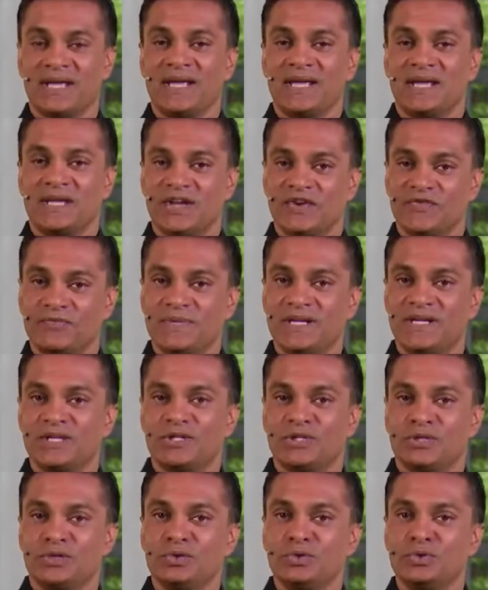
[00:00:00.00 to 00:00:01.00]
give me
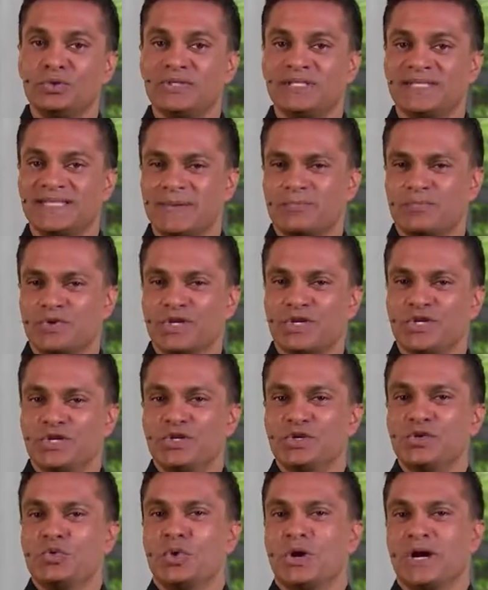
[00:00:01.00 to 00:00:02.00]
two separate
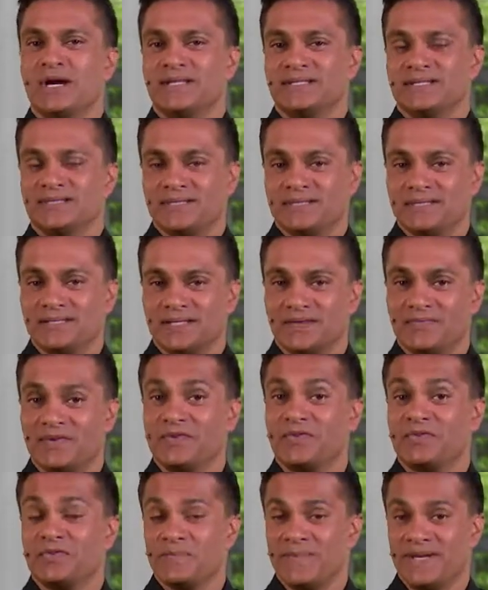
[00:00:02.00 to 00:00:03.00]
nuances of
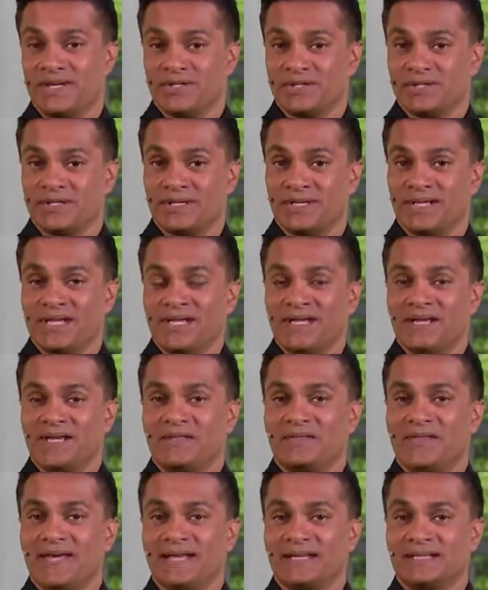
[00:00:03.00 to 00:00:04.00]
information
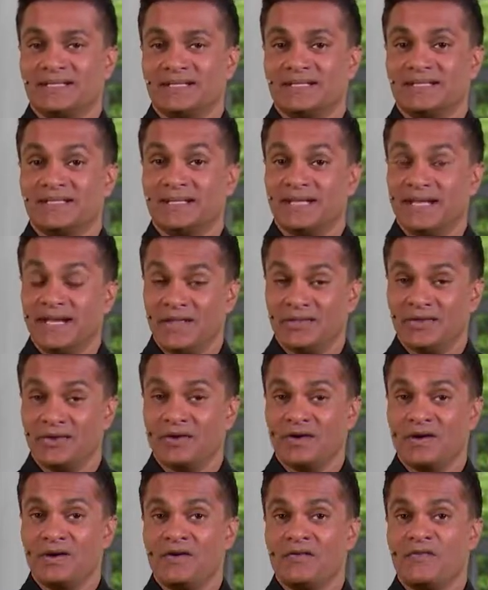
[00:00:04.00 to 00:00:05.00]
that together
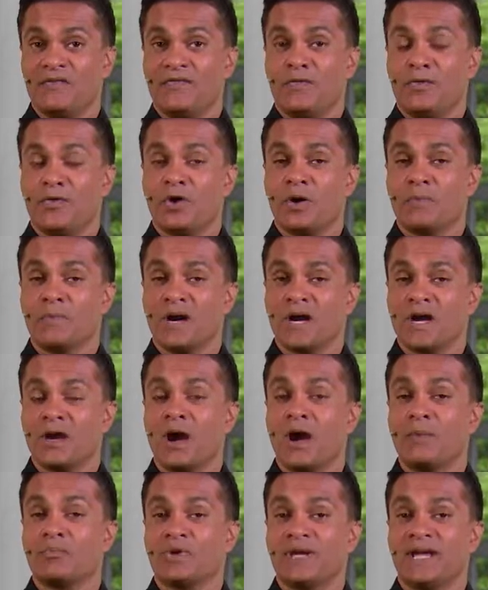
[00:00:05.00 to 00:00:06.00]
form a
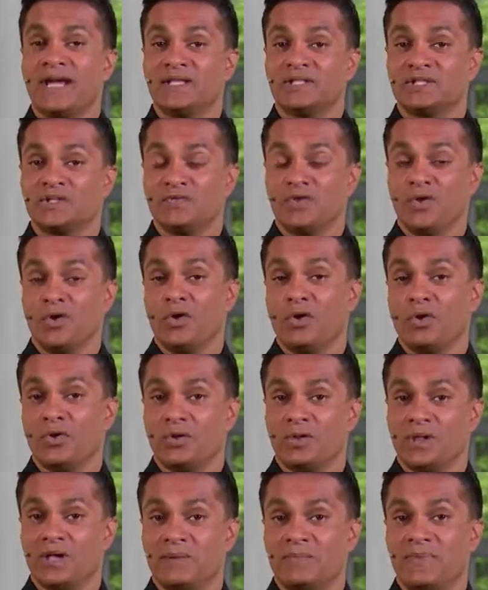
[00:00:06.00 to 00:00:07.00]
comprehensive
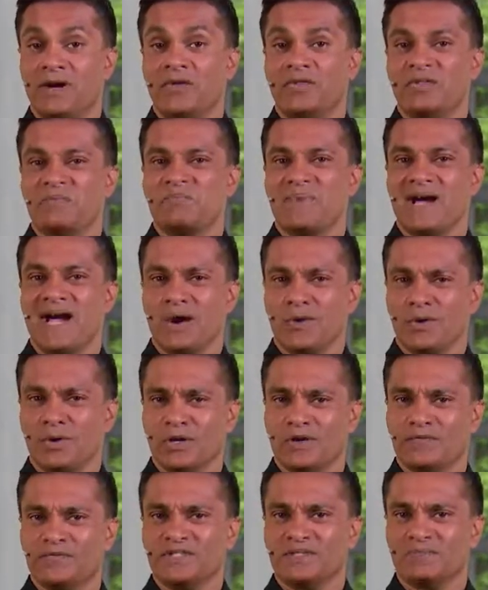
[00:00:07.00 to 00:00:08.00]
whole about the power
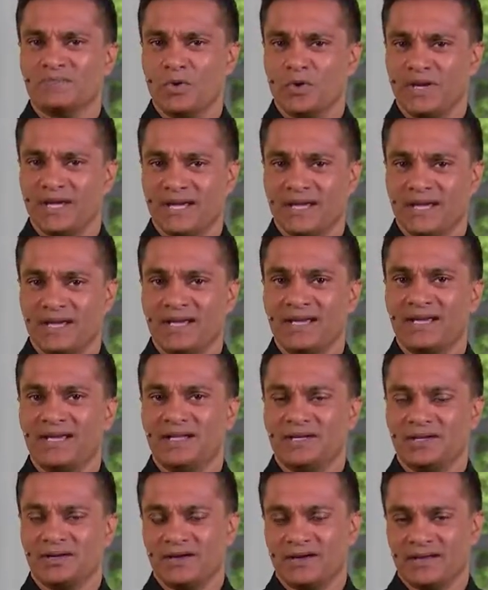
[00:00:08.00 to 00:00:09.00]
of smoking in
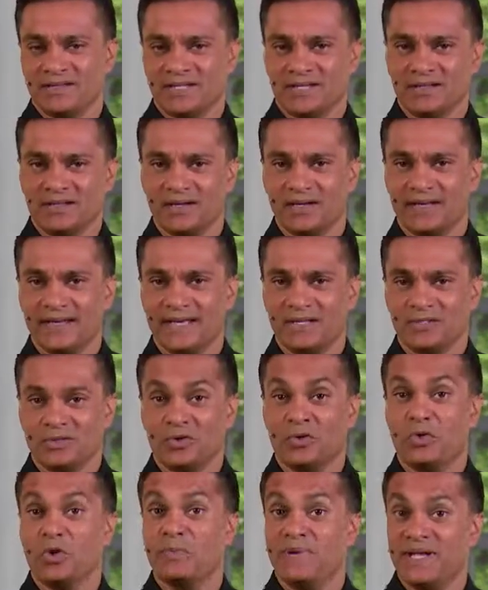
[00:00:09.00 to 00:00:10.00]
causing lung cancer
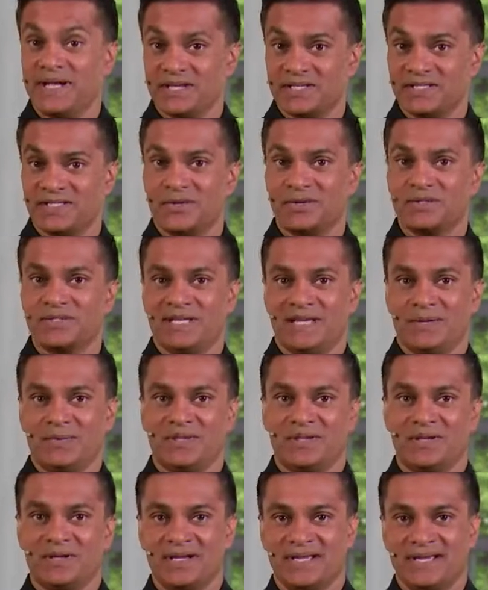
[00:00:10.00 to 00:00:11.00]
or being associated with
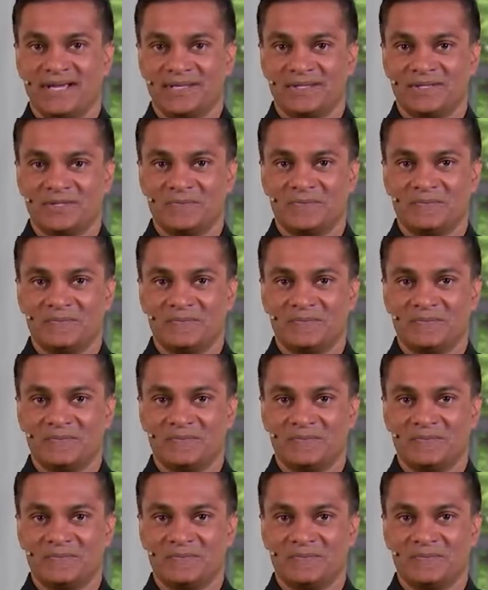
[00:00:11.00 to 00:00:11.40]
lung cancer.